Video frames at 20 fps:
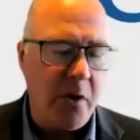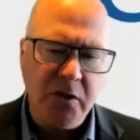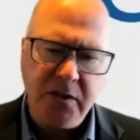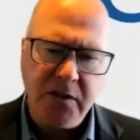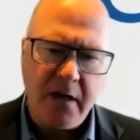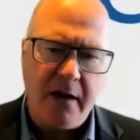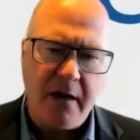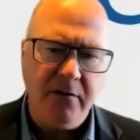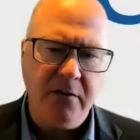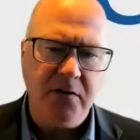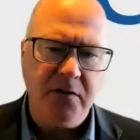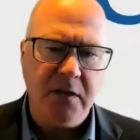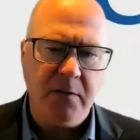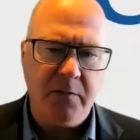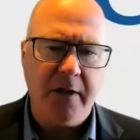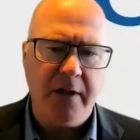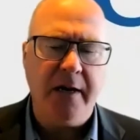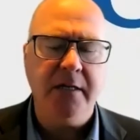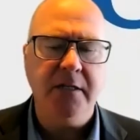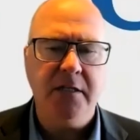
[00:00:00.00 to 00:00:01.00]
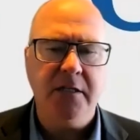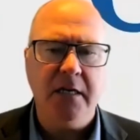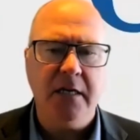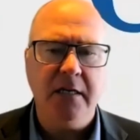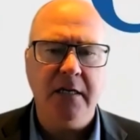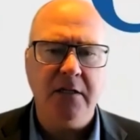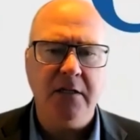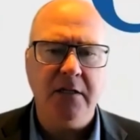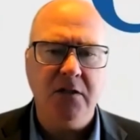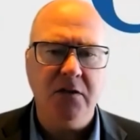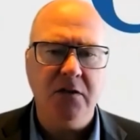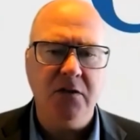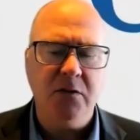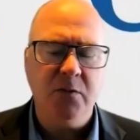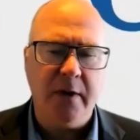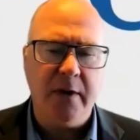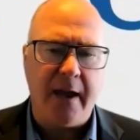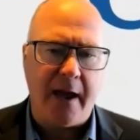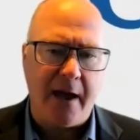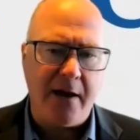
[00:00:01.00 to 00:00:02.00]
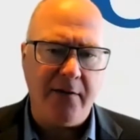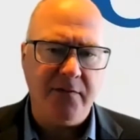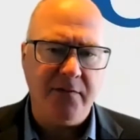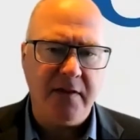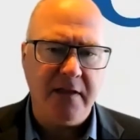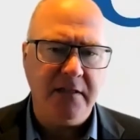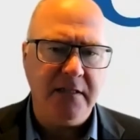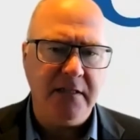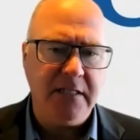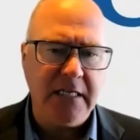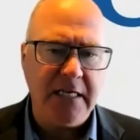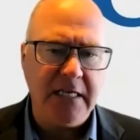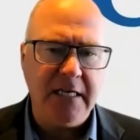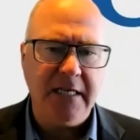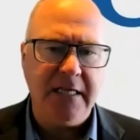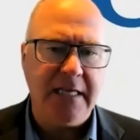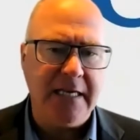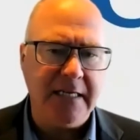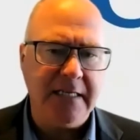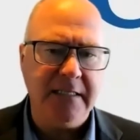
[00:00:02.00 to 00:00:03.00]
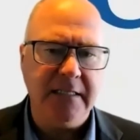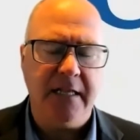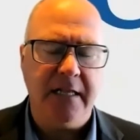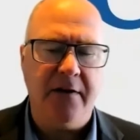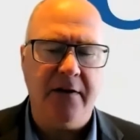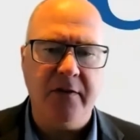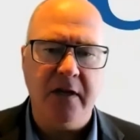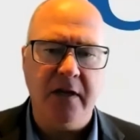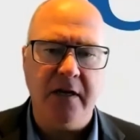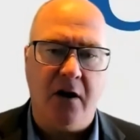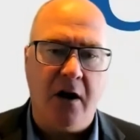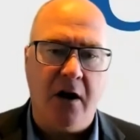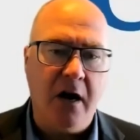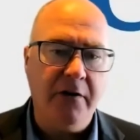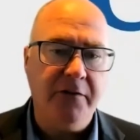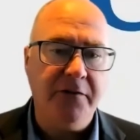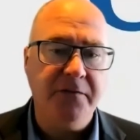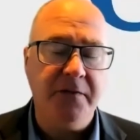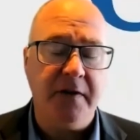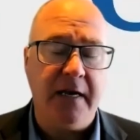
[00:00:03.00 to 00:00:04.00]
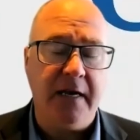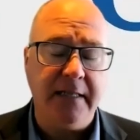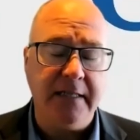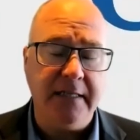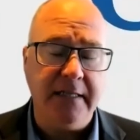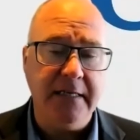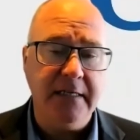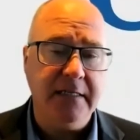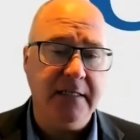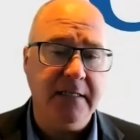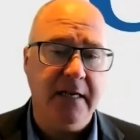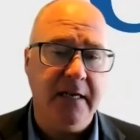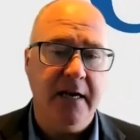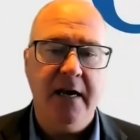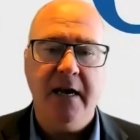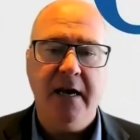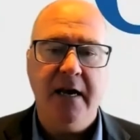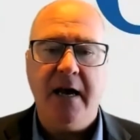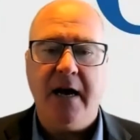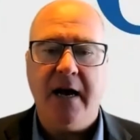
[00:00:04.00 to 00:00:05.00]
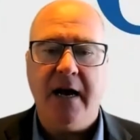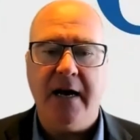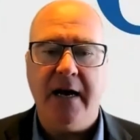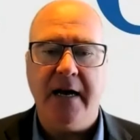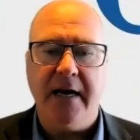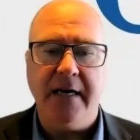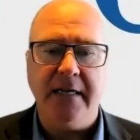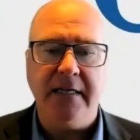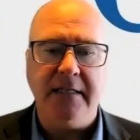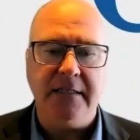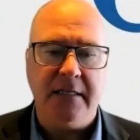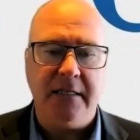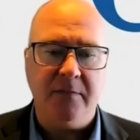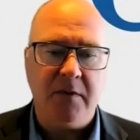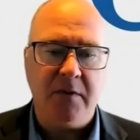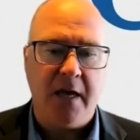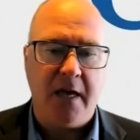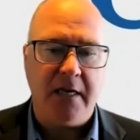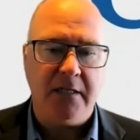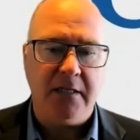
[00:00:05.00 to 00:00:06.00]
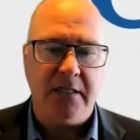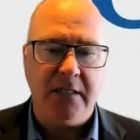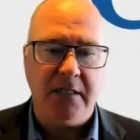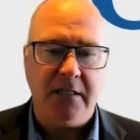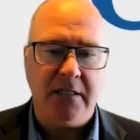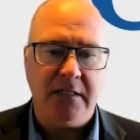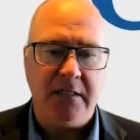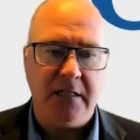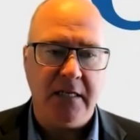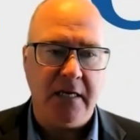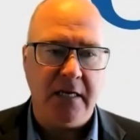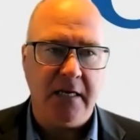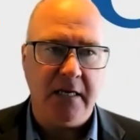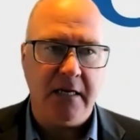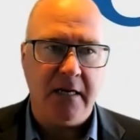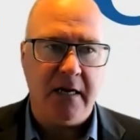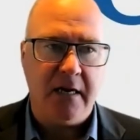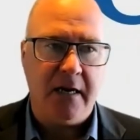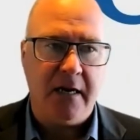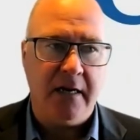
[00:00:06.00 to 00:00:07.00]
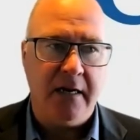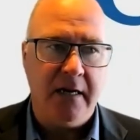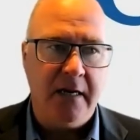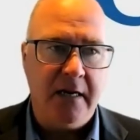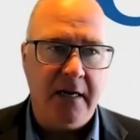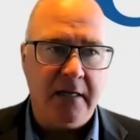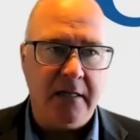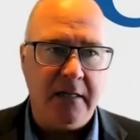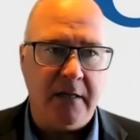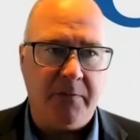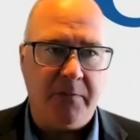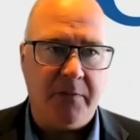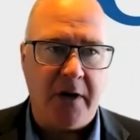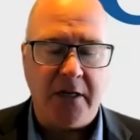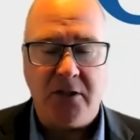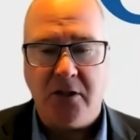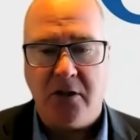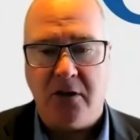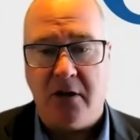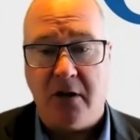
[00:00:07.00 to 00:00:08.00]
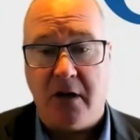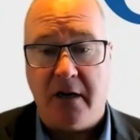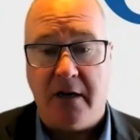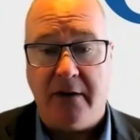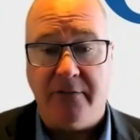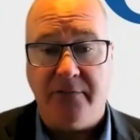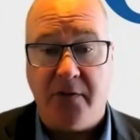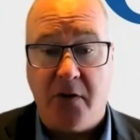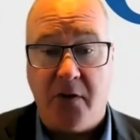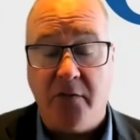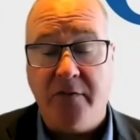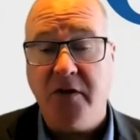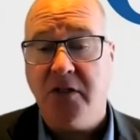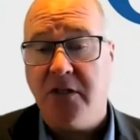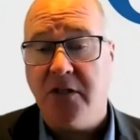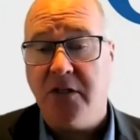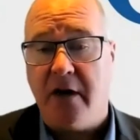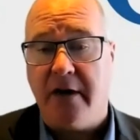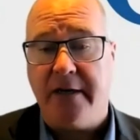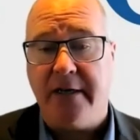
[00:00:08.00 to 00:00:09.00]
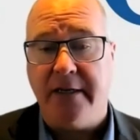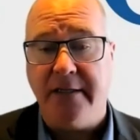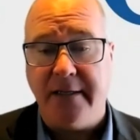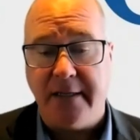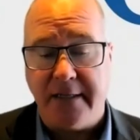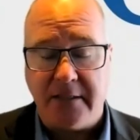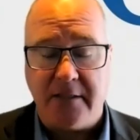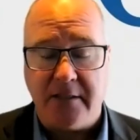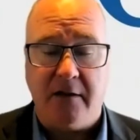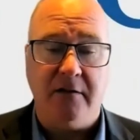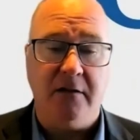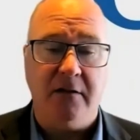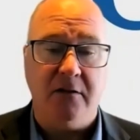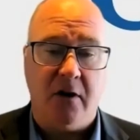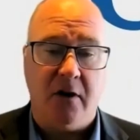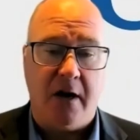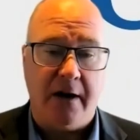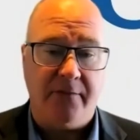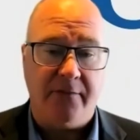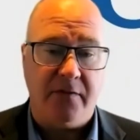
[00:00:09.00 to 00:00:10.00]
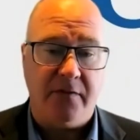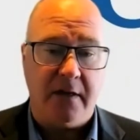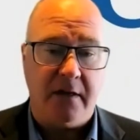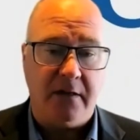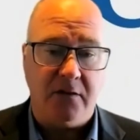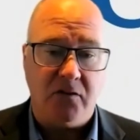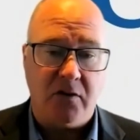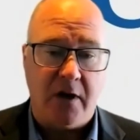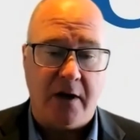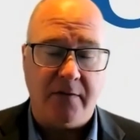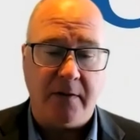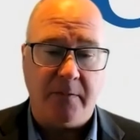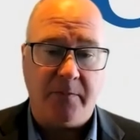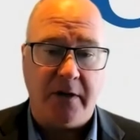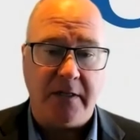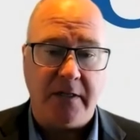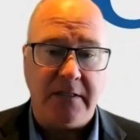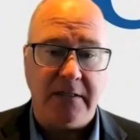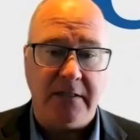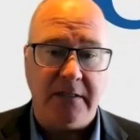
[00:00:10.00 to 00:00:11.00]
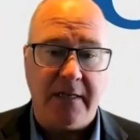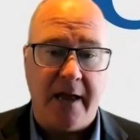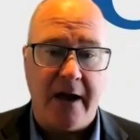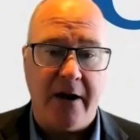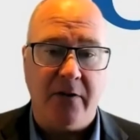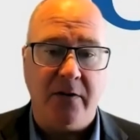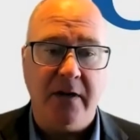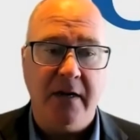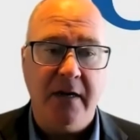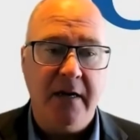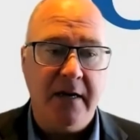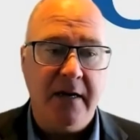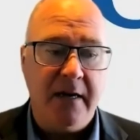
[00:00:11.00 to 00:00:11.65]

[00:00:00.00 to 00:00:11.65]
Most other supply chain issues, we have seen things leveling off at least. Uh, and in some cases, the uh, the pressure of overstocking has started to drive the drive the prices down.